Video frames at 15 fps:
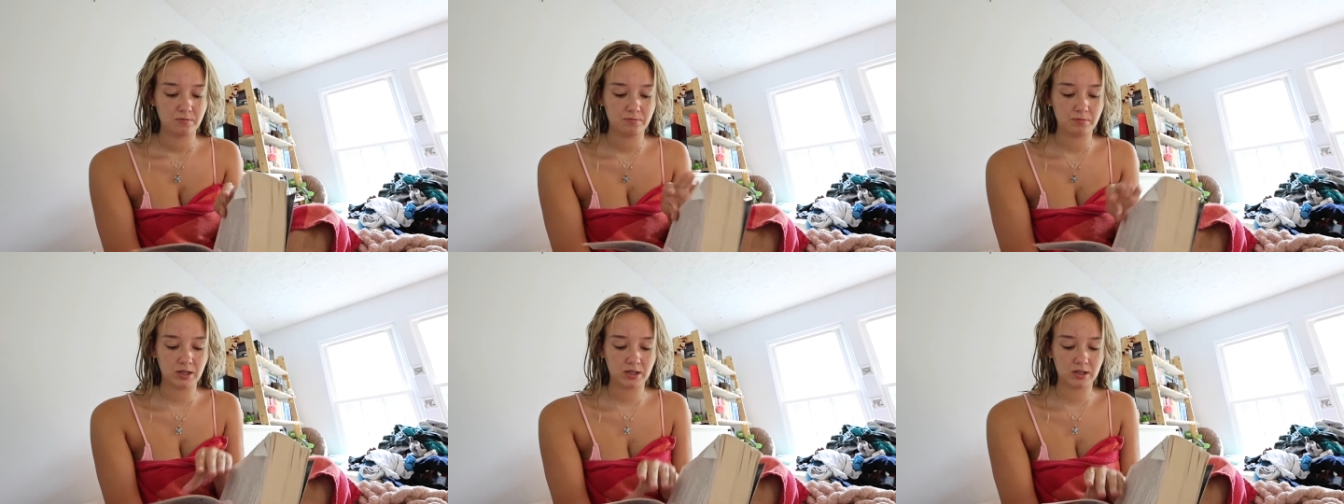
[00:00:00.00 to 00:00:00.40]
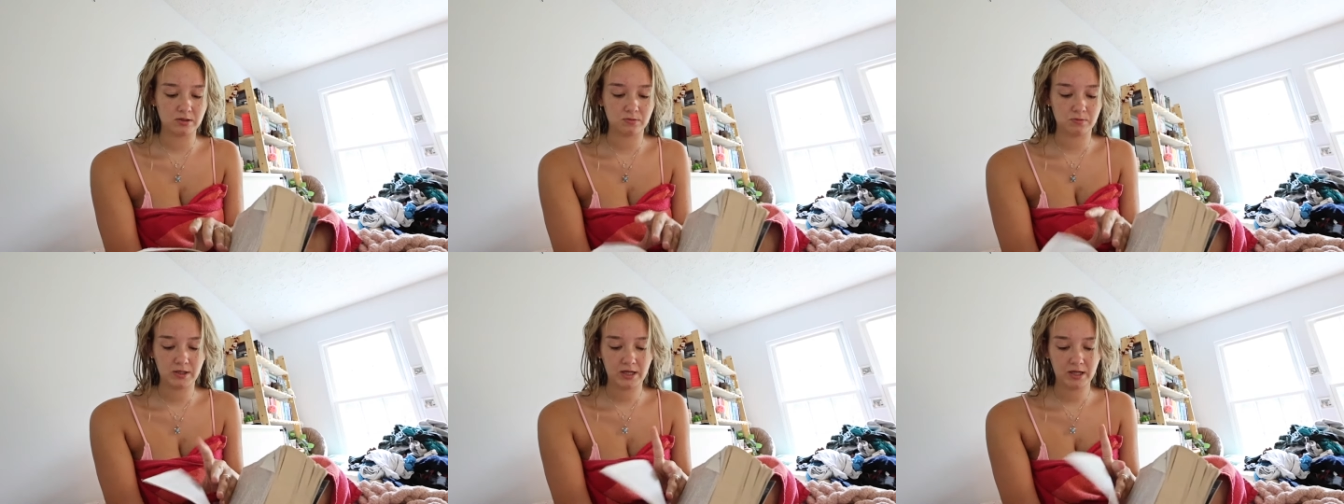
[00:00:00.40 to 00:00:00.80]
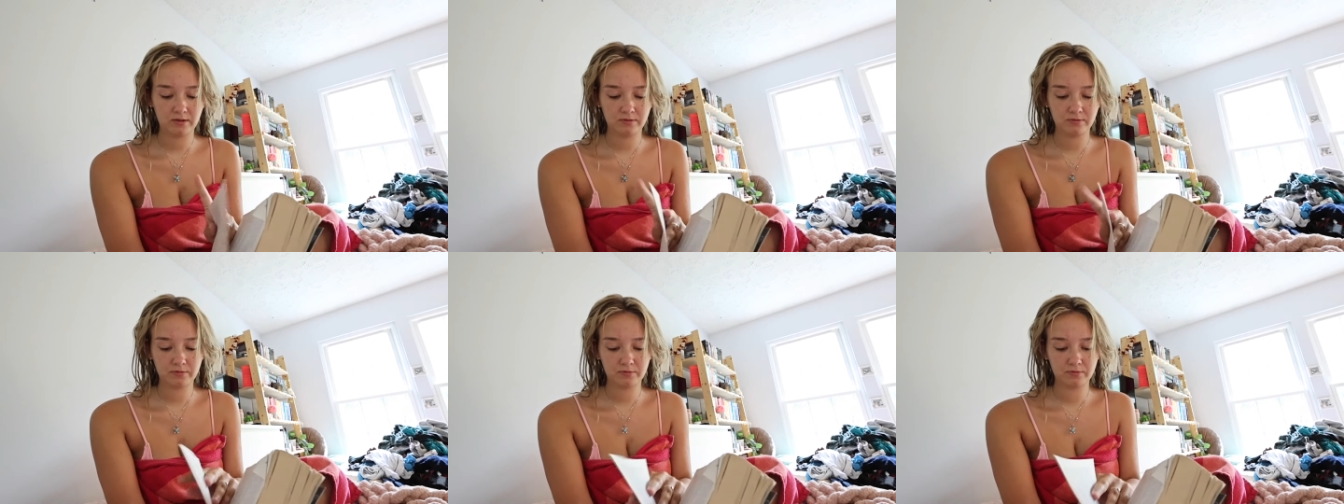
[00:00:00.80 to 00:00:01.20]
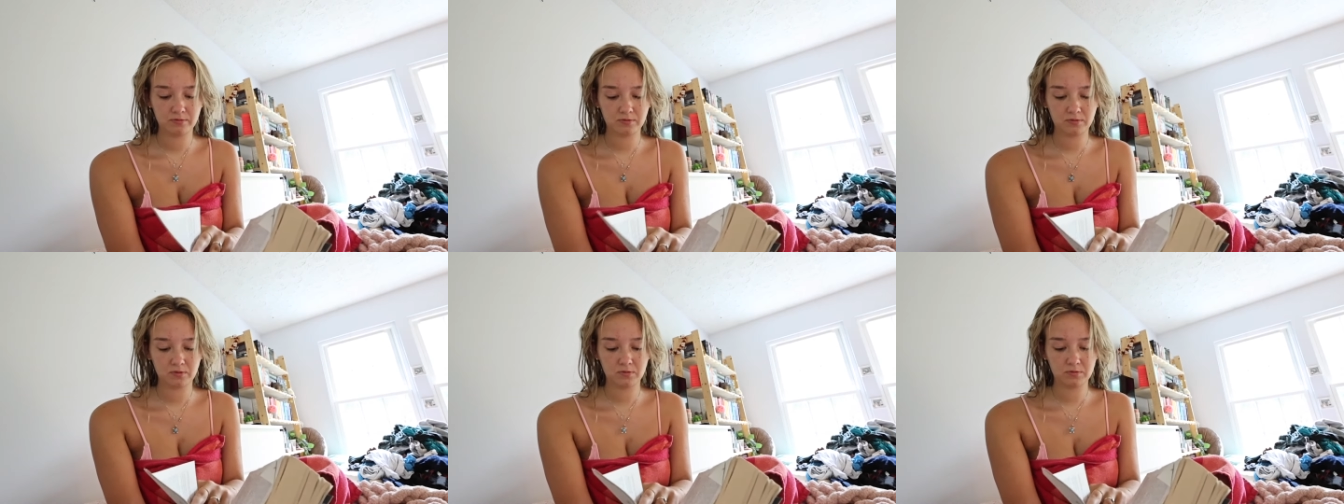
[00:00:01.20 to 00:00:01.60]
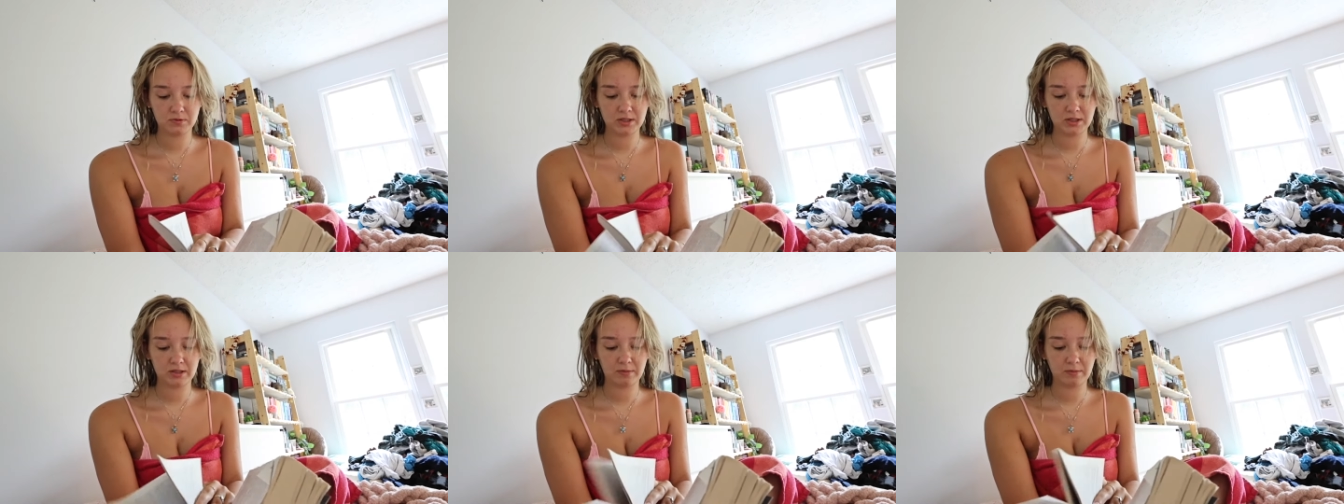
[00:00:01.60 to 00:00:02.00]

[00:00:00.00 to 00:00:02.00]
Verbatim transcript: because we have only